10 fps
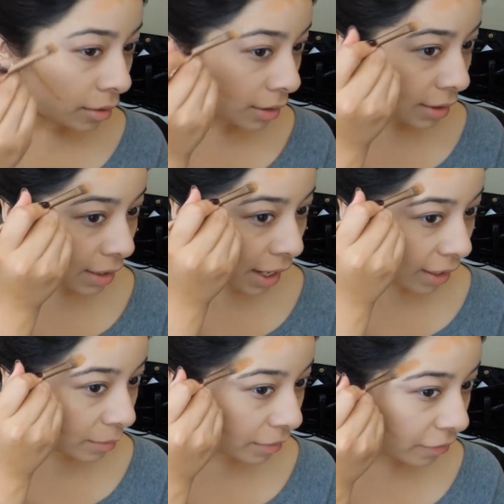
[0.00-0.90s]
the
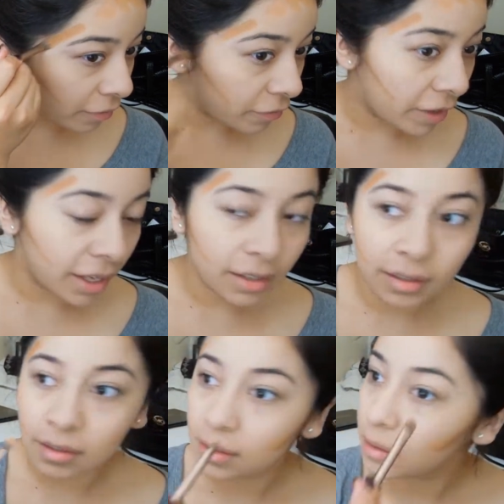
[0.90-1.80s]
side of my
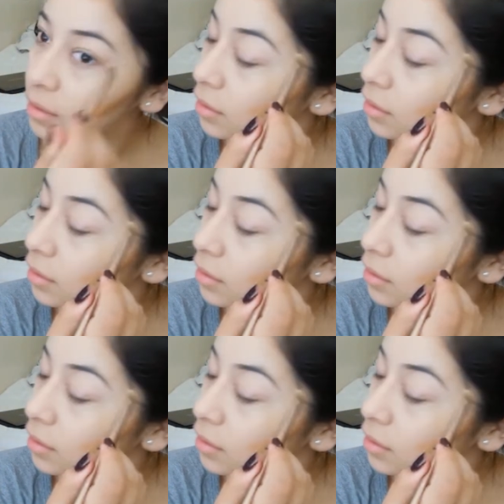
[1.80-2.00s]
face.